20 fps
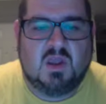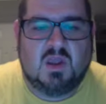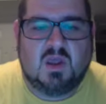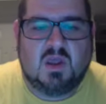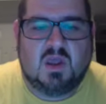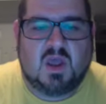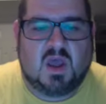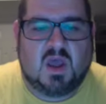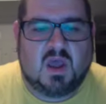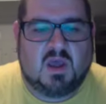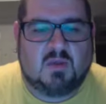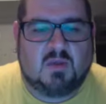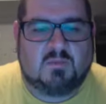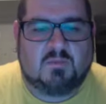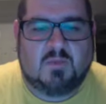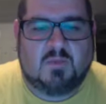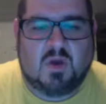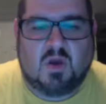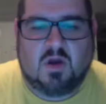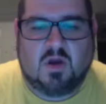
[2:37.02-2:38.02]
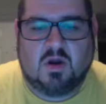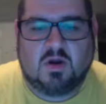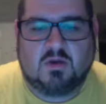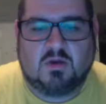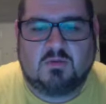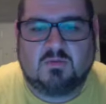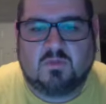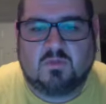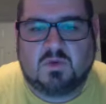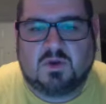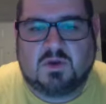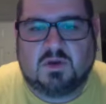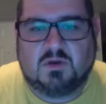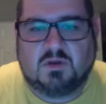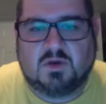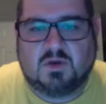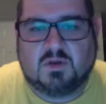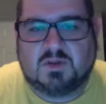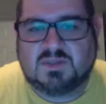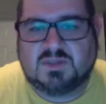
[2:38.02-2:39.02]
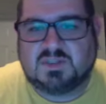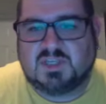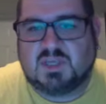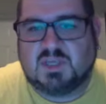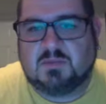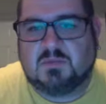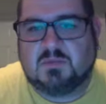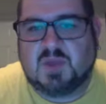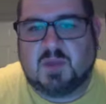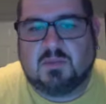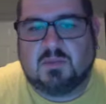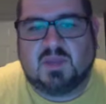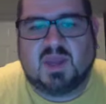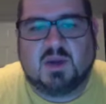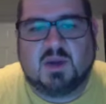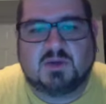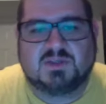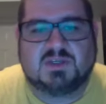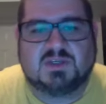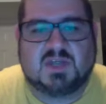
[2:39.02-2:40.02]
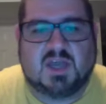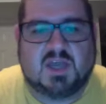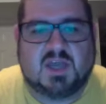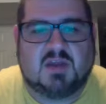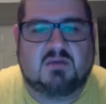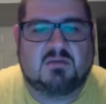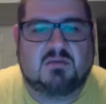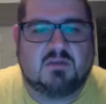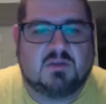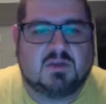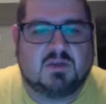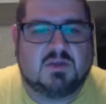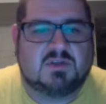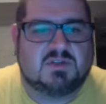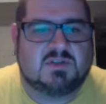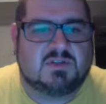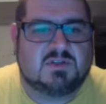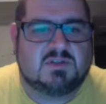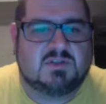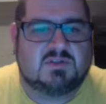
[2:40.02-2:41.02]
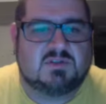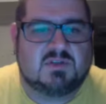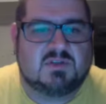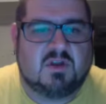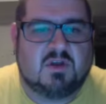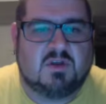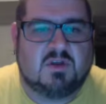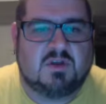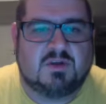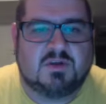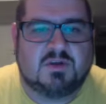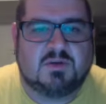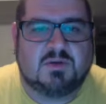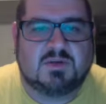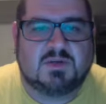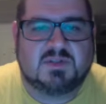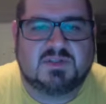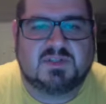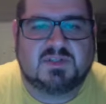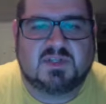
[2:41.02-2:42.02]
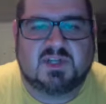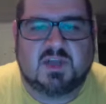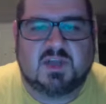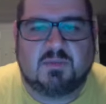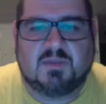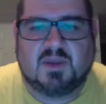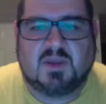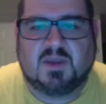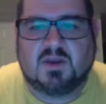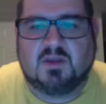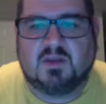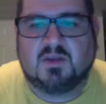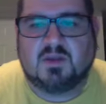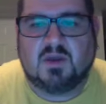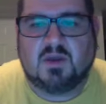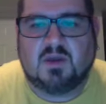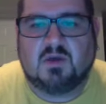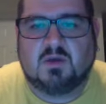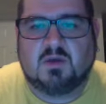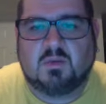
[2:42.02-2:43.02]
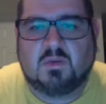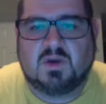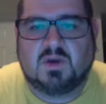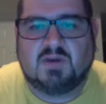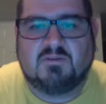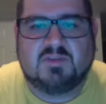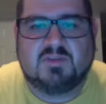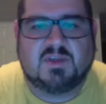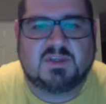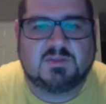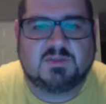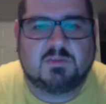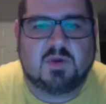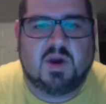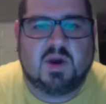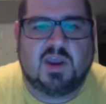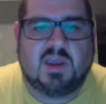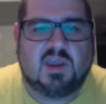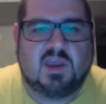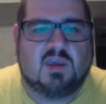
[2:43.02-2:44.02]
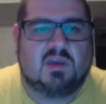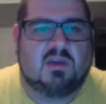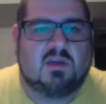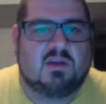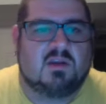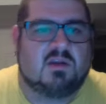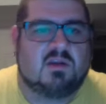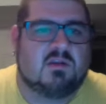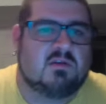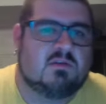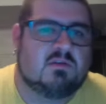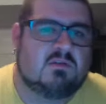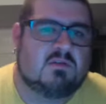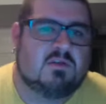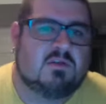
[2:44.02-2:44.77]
hard when you can only sleep a couple hours a night because all you're doing is sitting up thinking of the code when everything's breaking, and